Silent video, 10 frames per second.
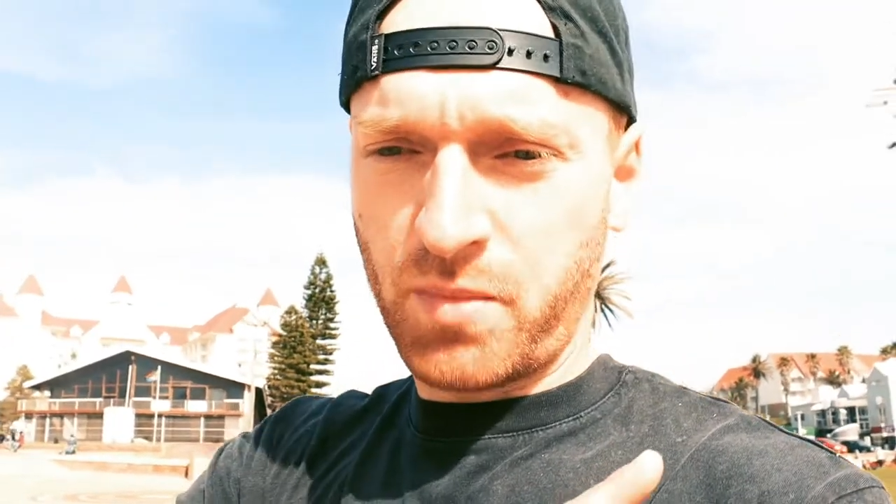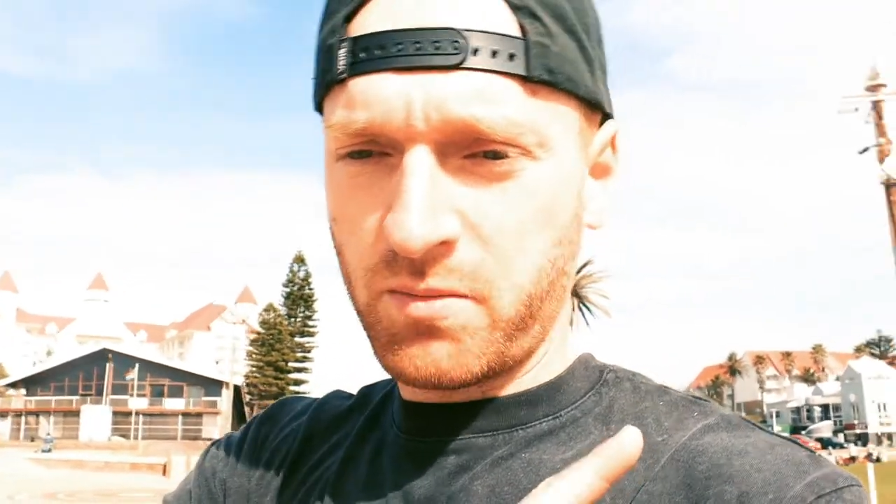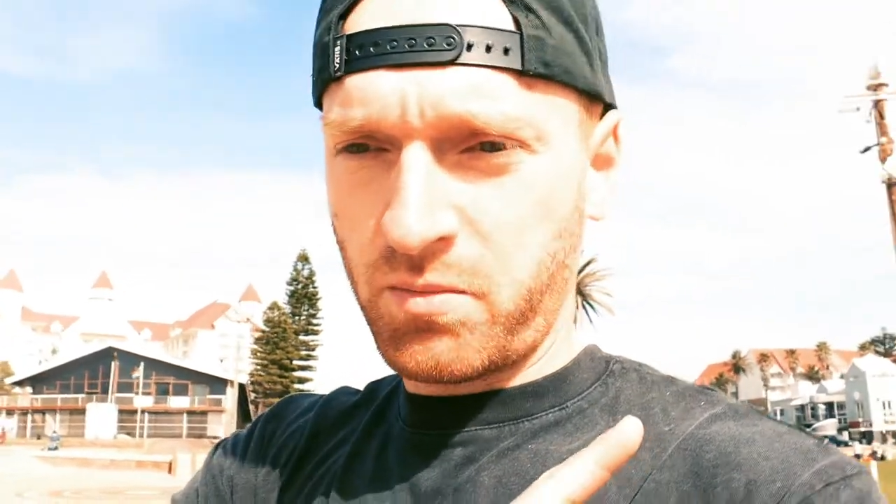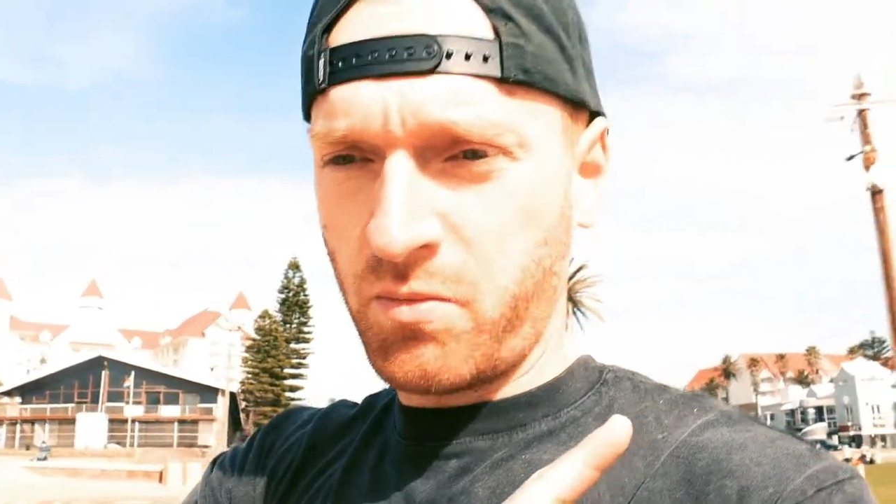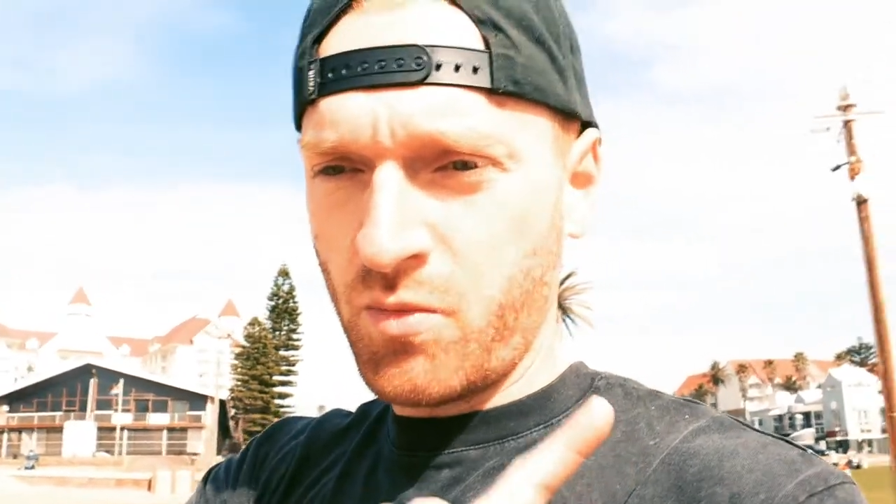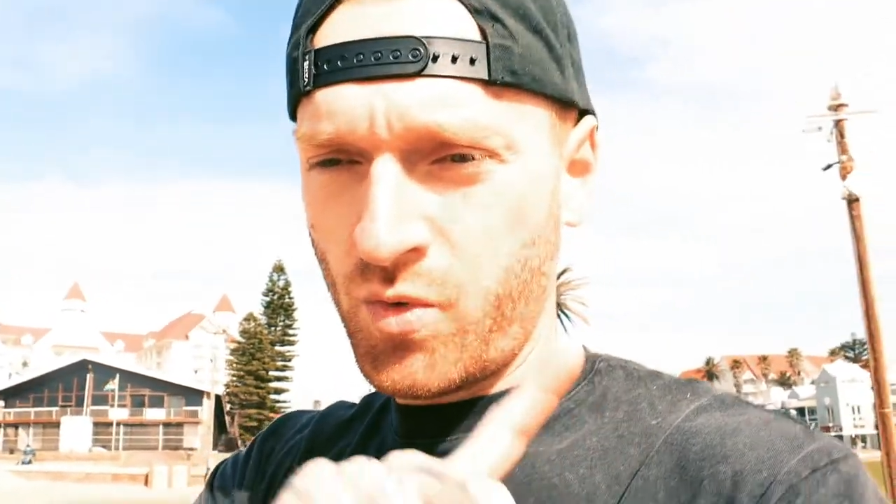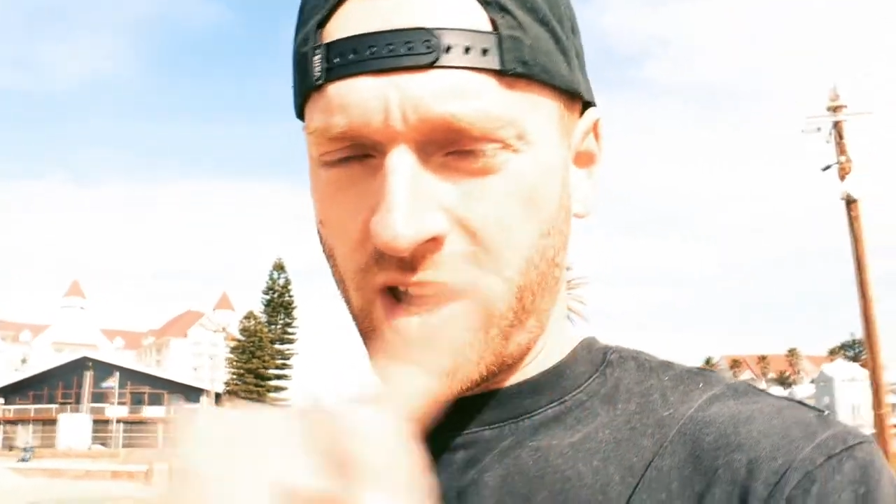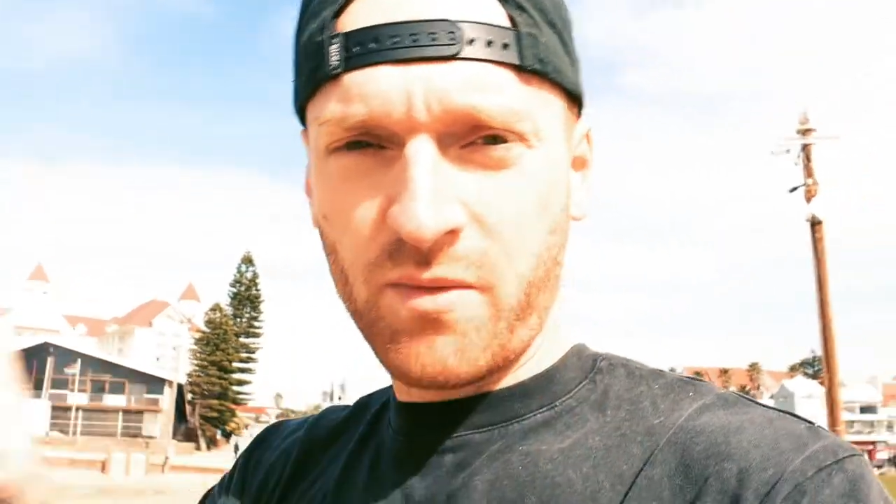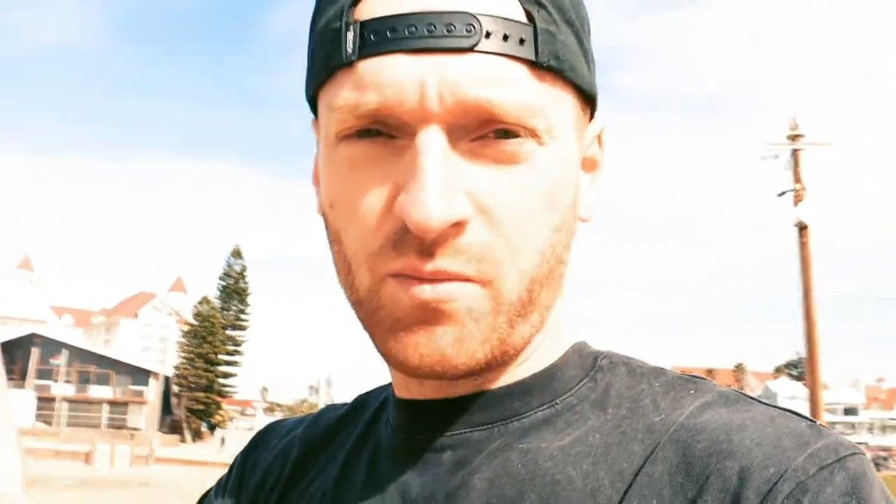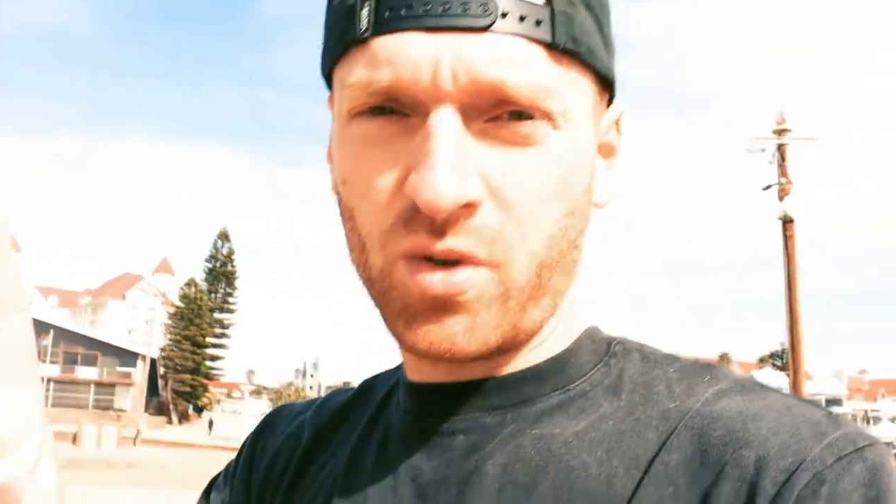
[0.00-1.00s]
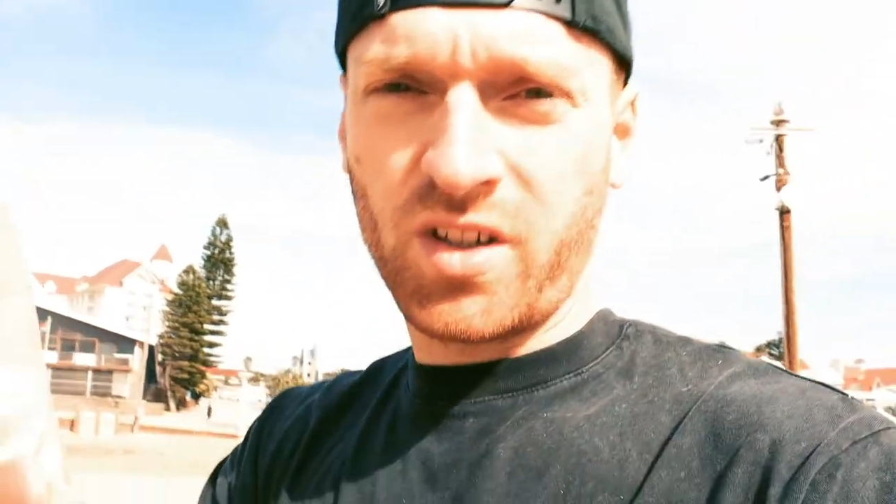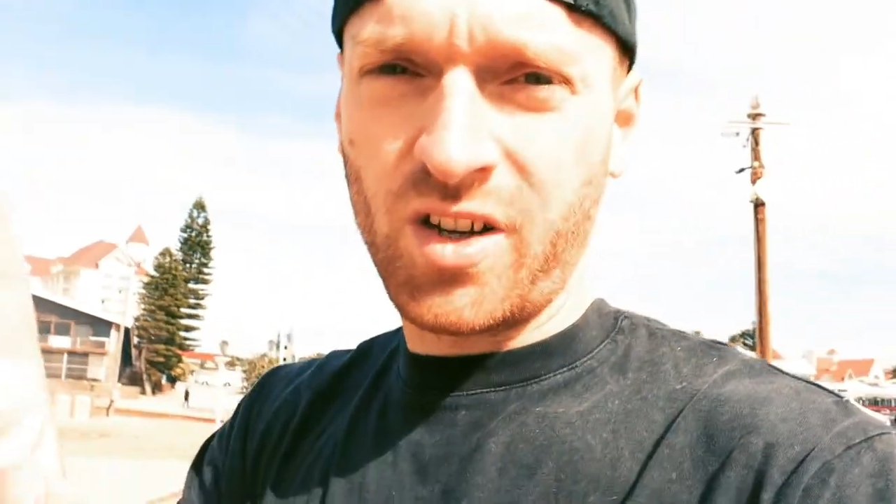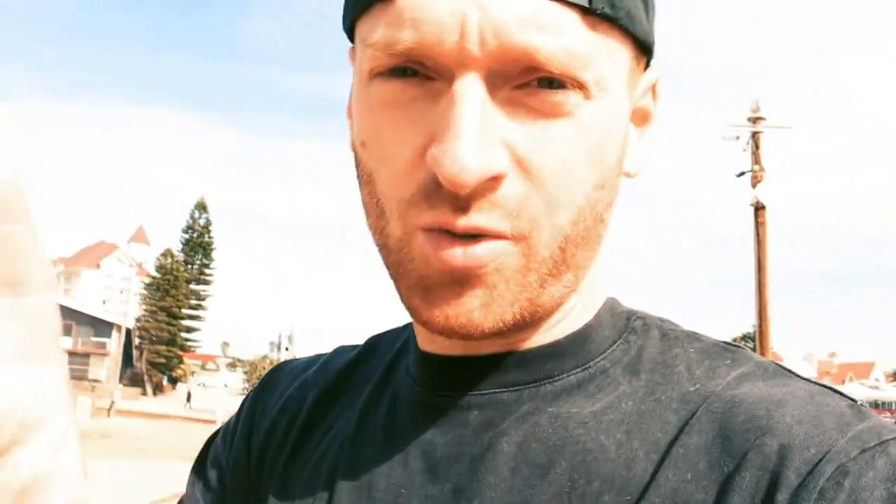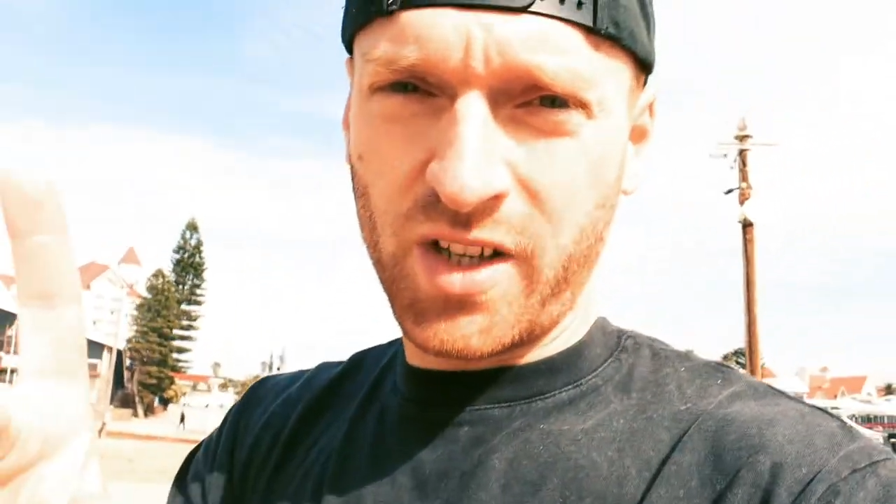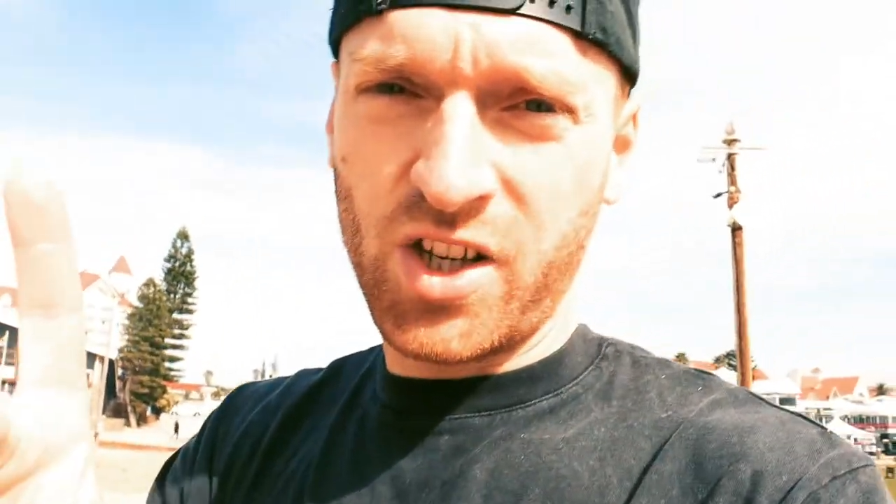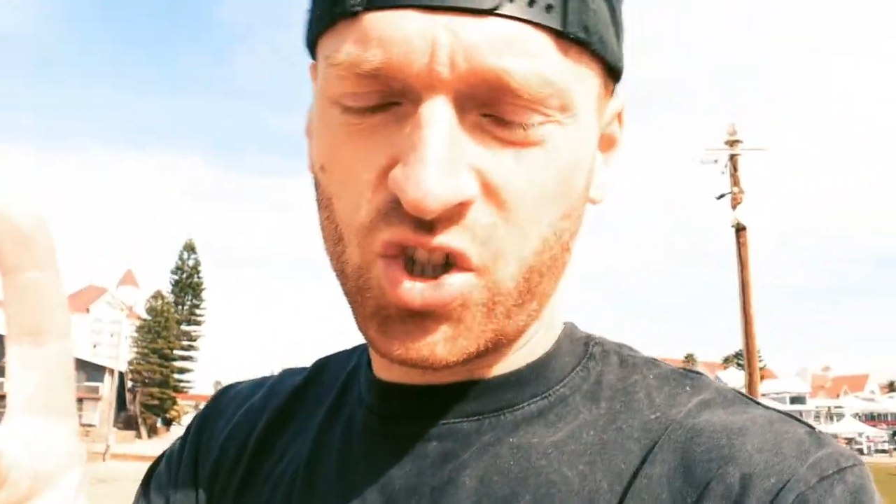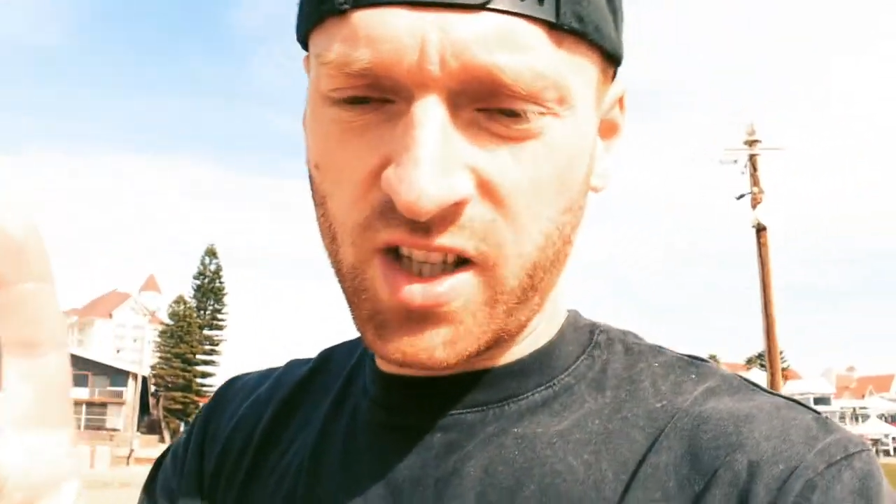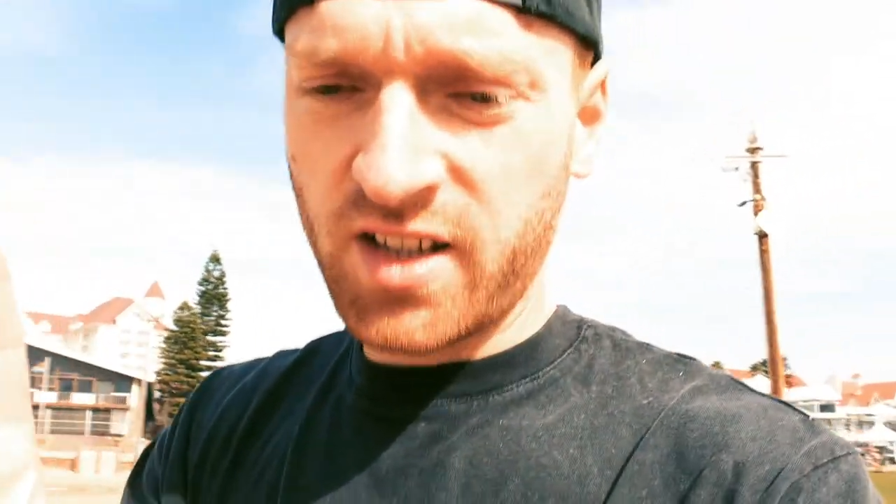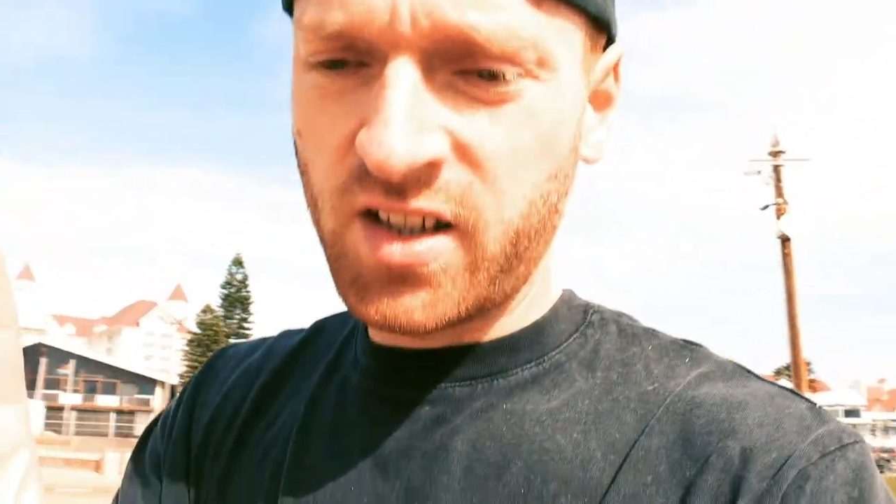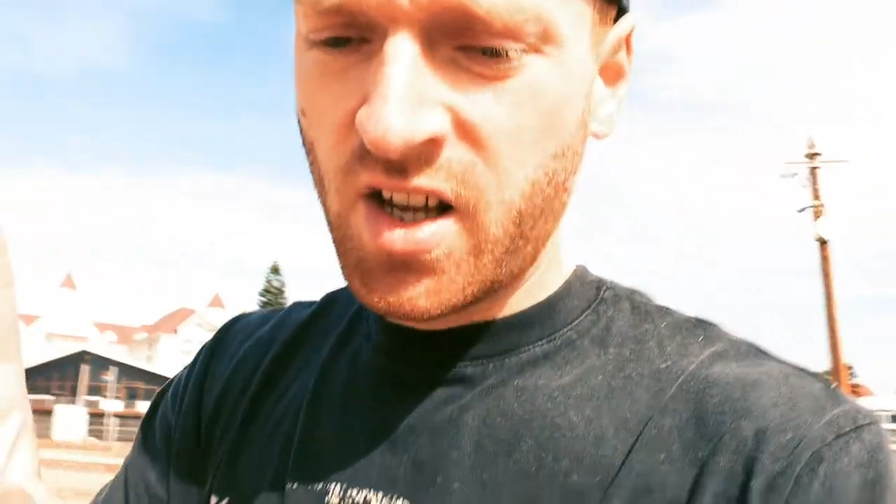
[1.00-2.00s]
but we haven't booked an accommodation
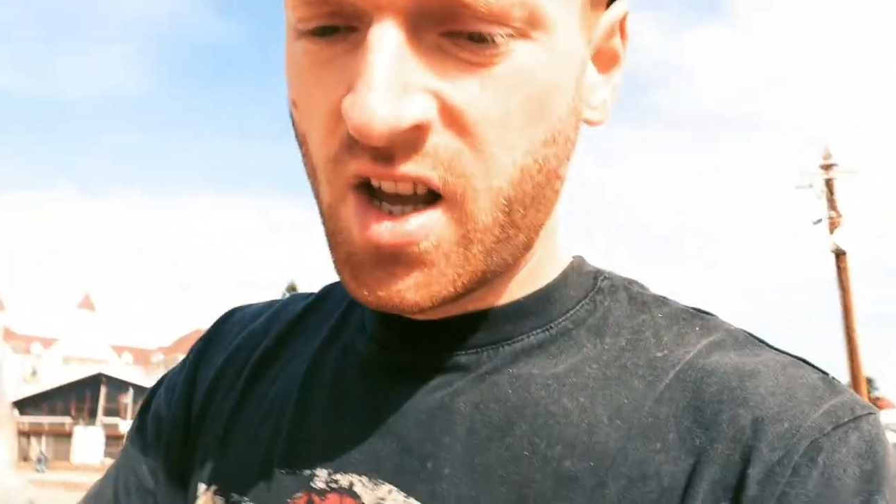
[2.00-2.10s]
yet,